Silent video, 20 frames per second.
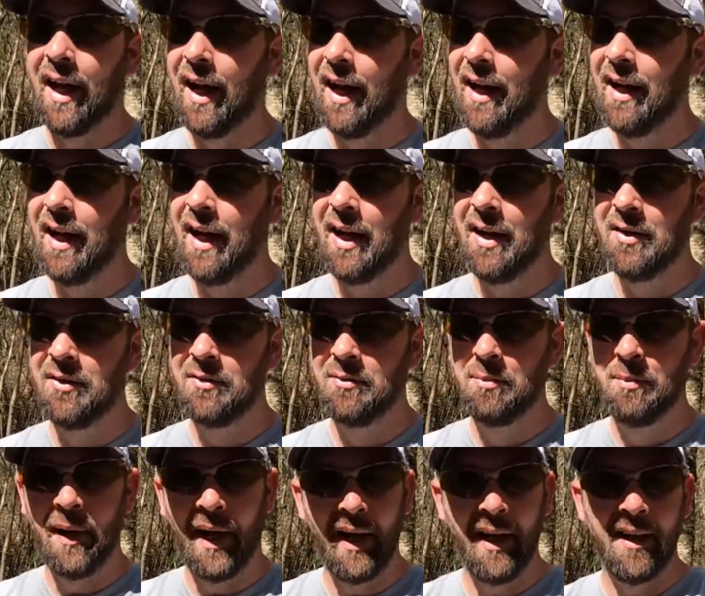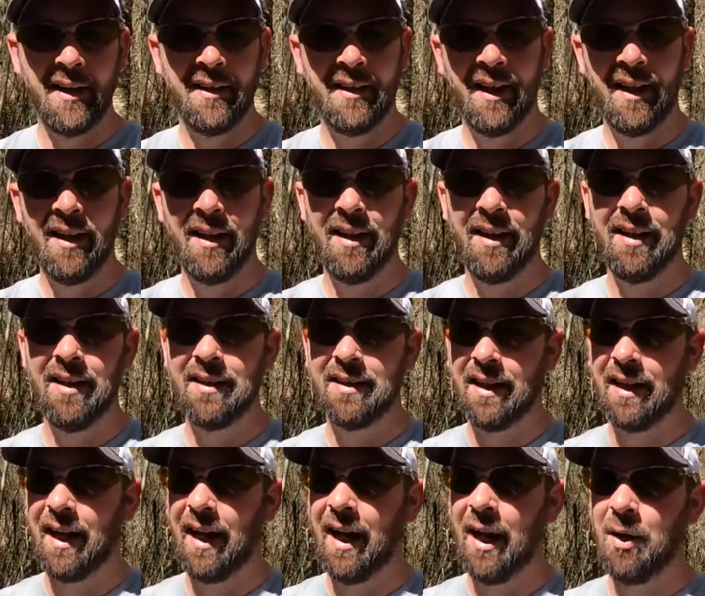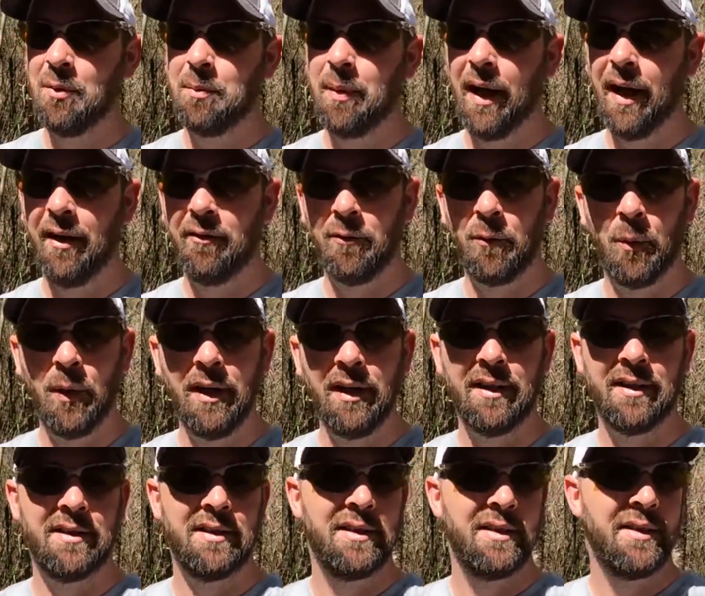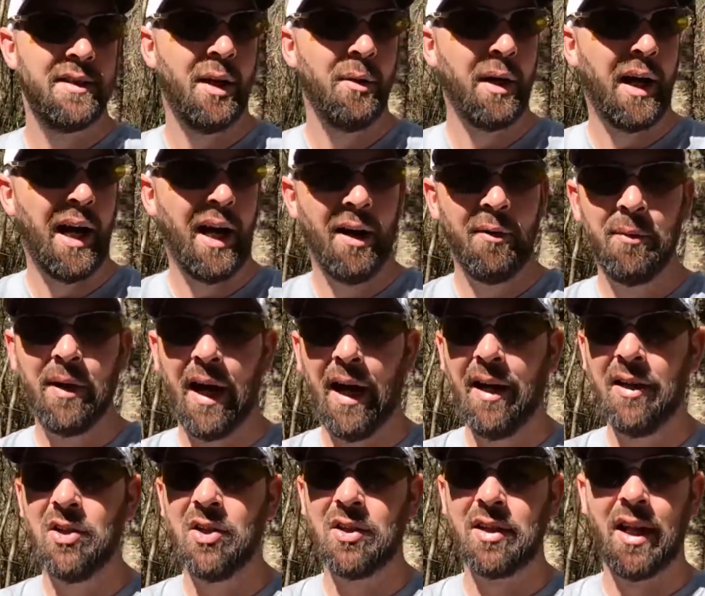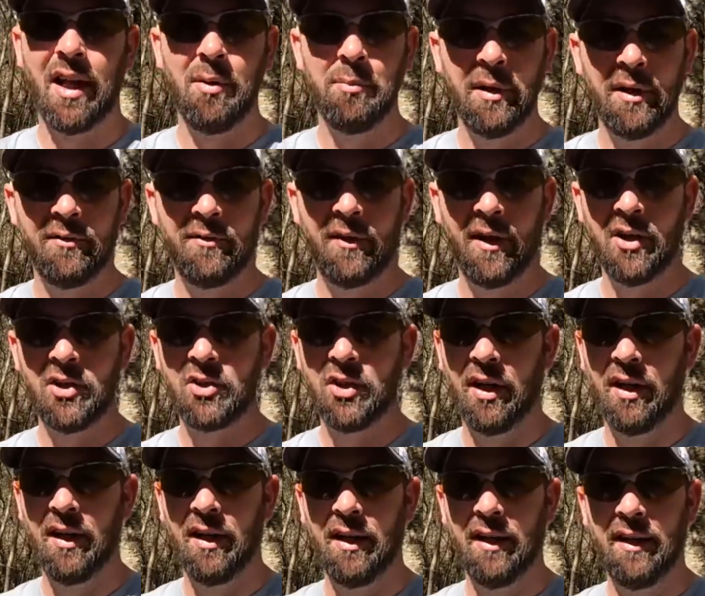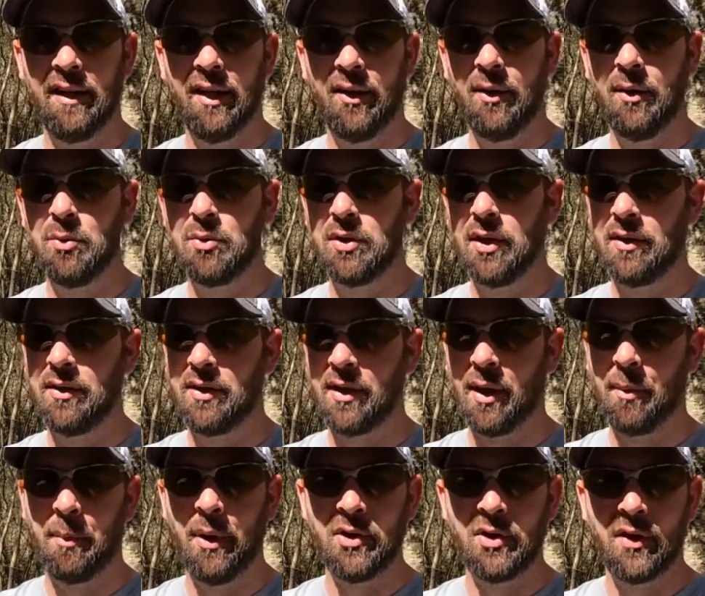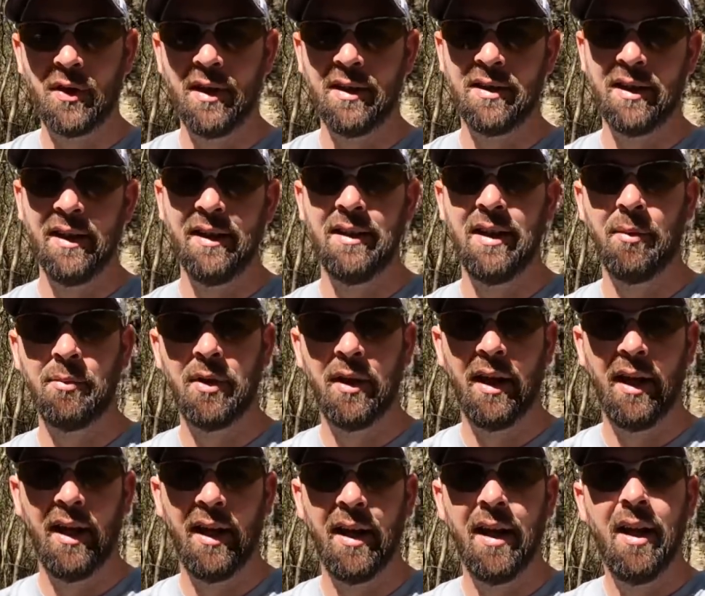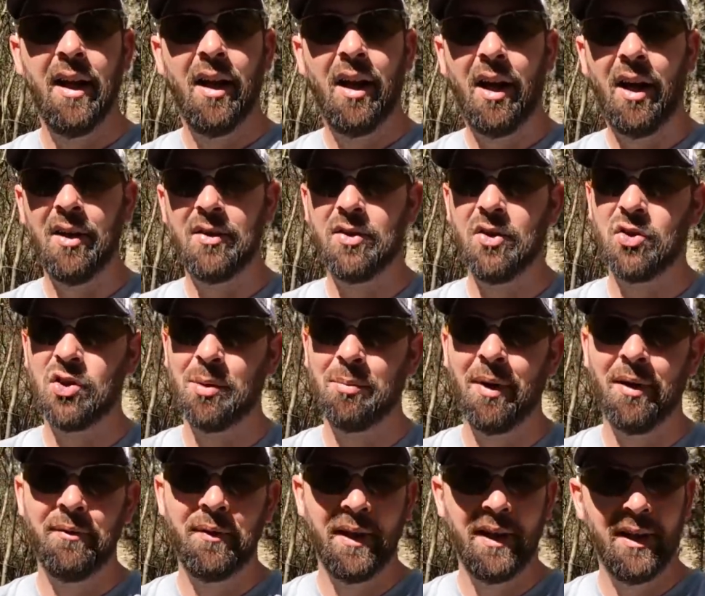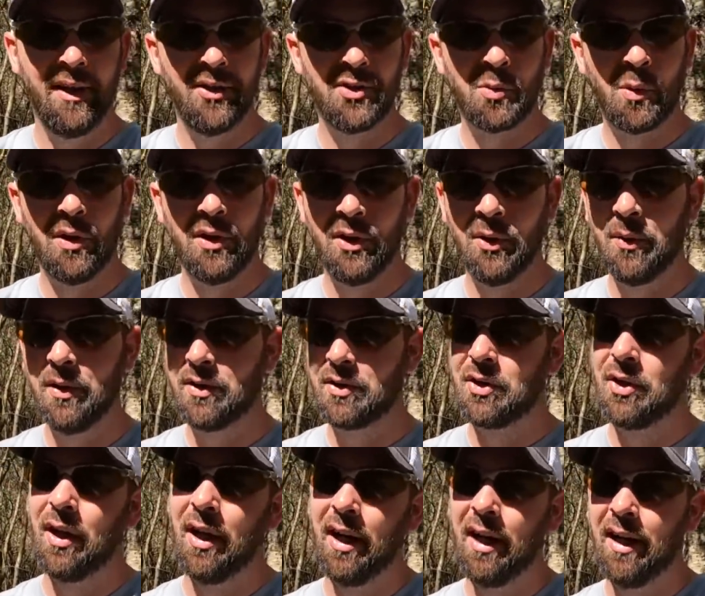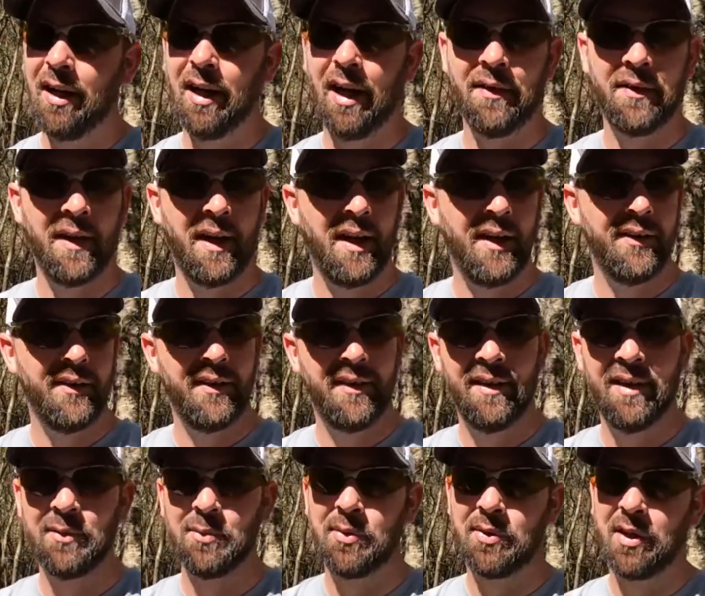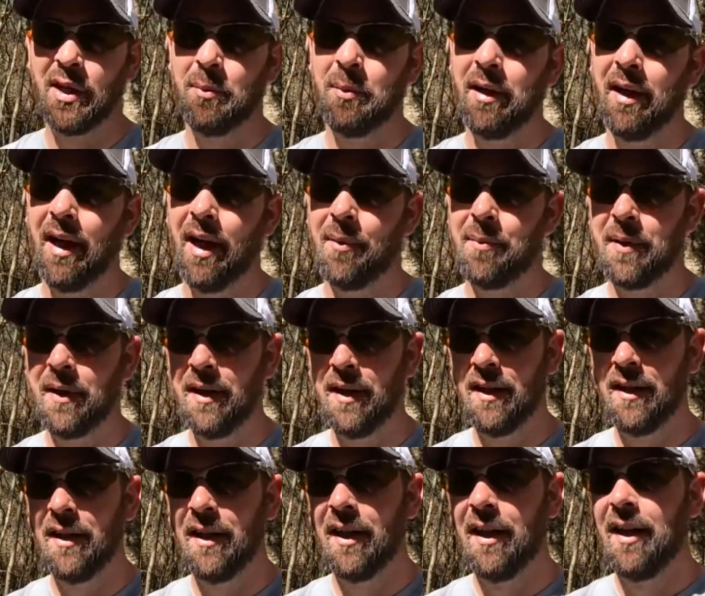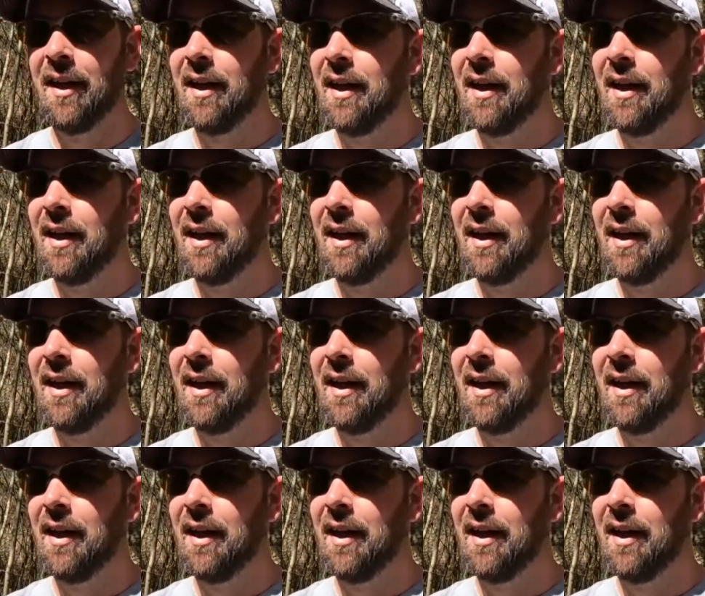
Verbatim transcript: I have bad days and I had bad weeks. So I just kind of been frustrated. You know, it was just like a bunch of things leading up to that. Also, some of my videos weren't doing as great. I thought this was gonna be happening.